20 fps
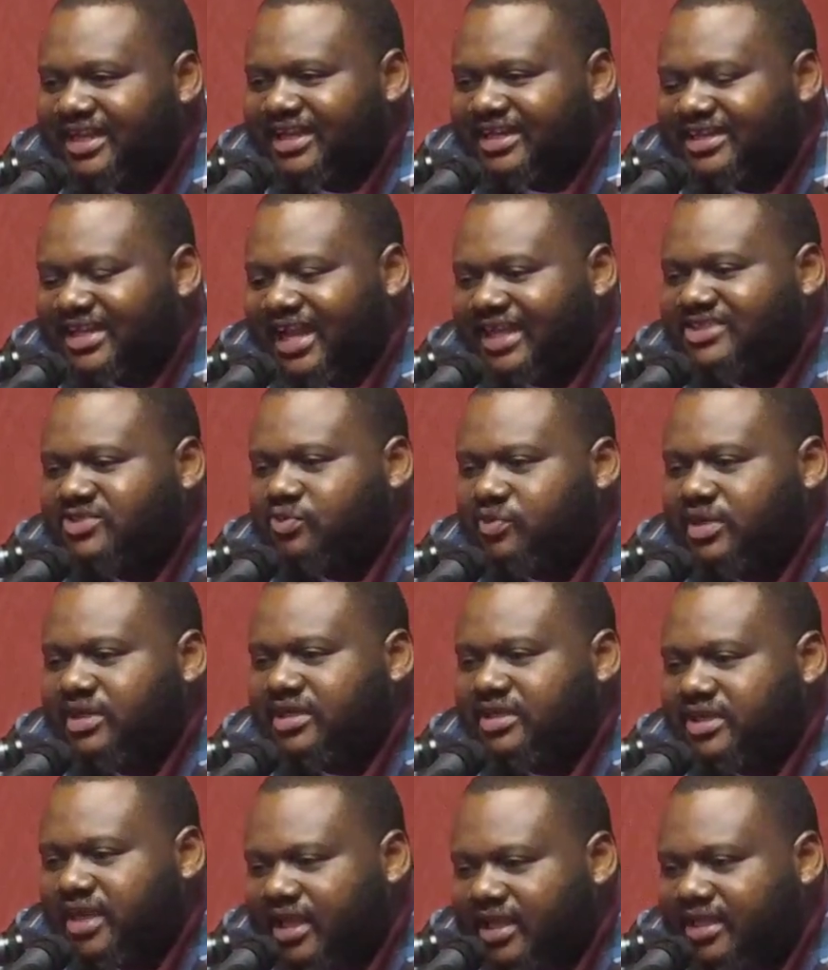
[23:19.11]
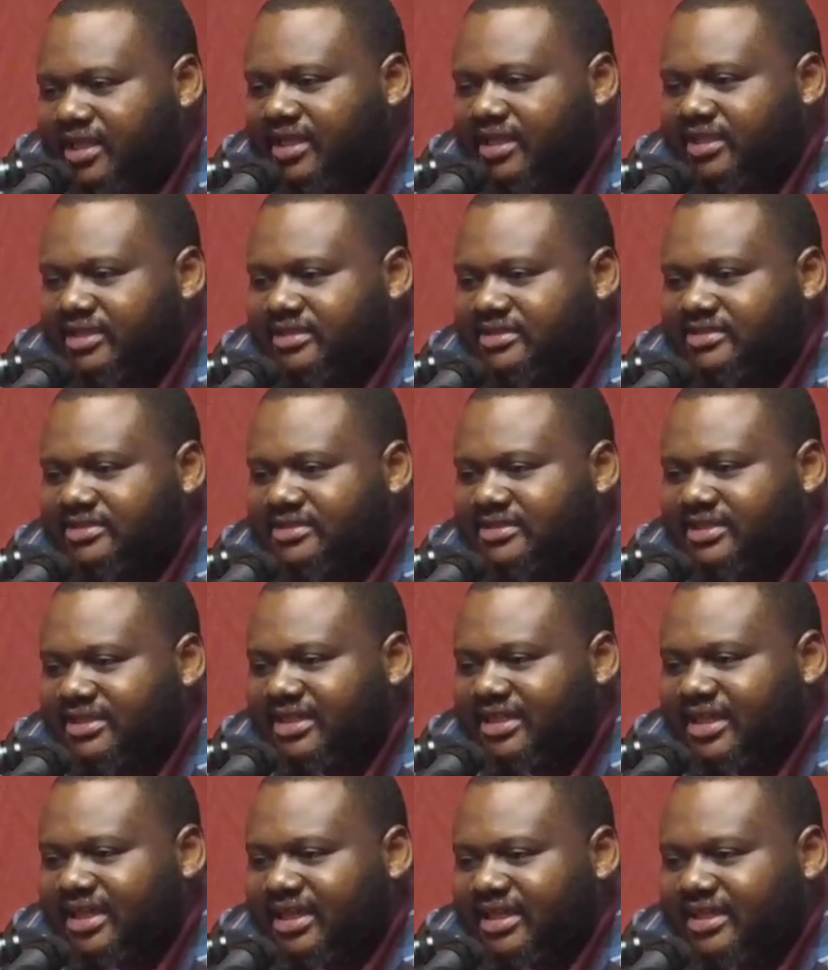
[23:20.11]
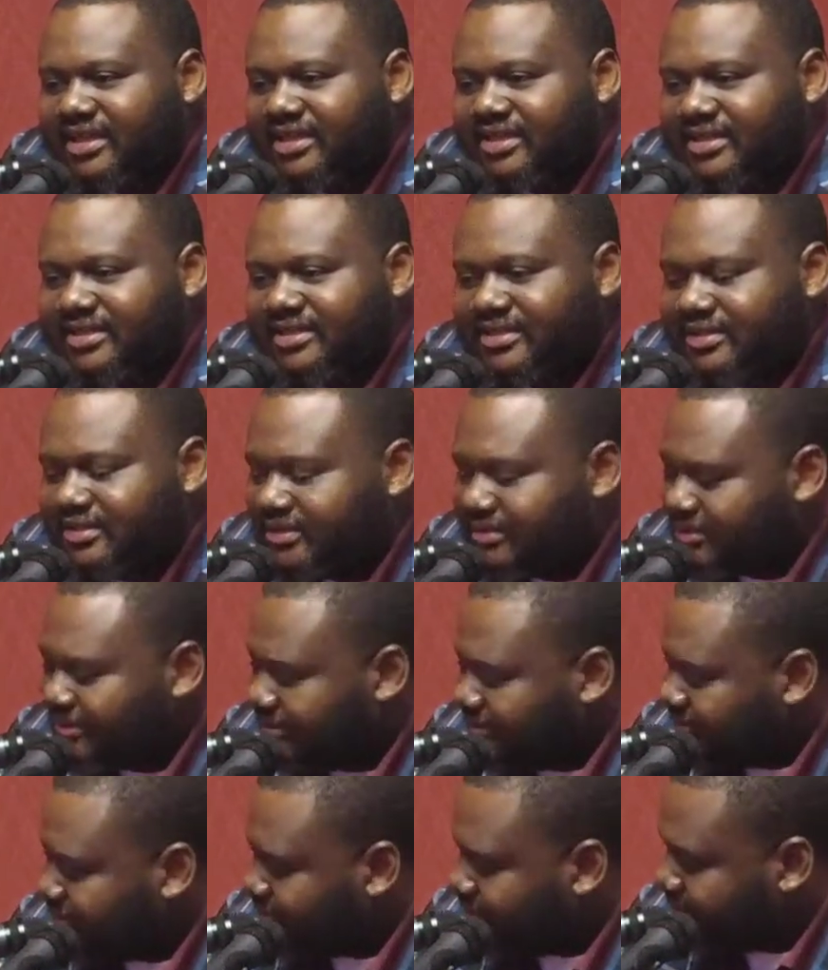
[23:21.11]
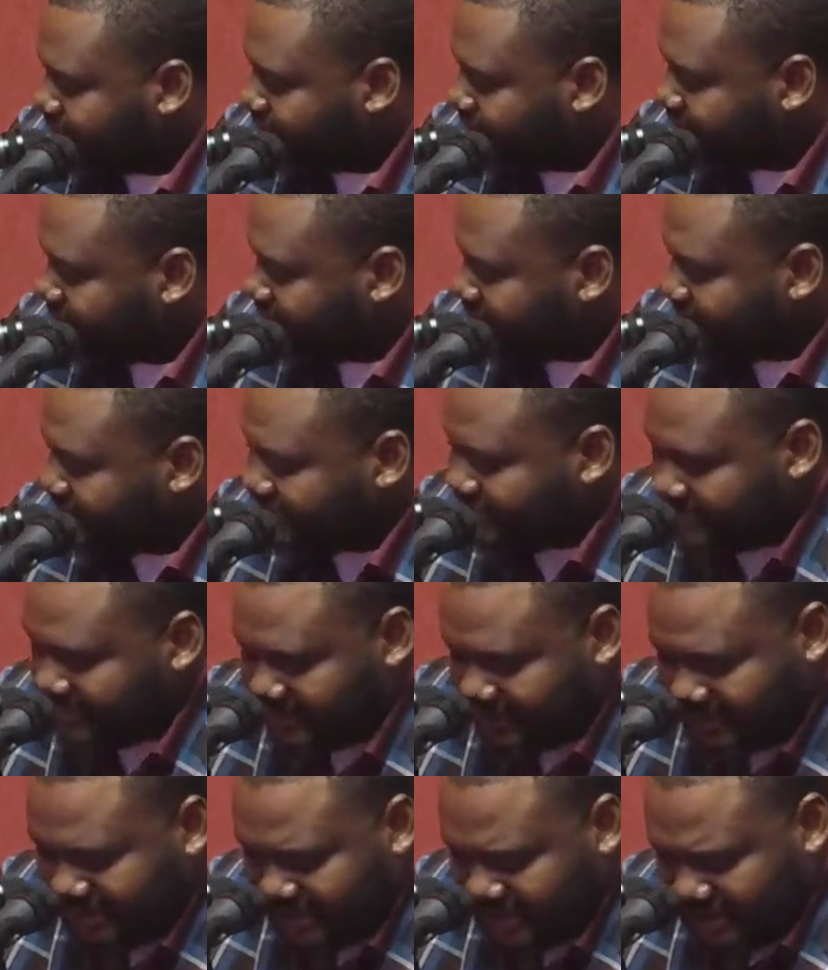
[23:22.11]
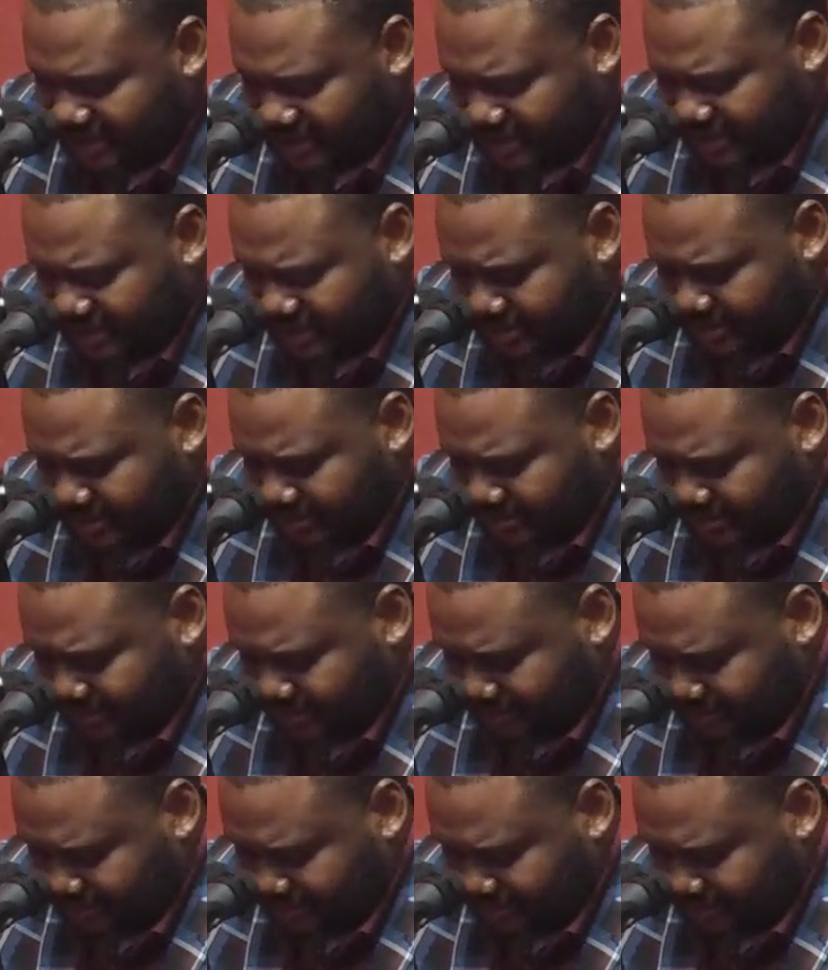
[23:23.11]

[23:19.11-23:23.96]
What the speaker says: That's ridiculous. What do you plan on doing about blight? Because there's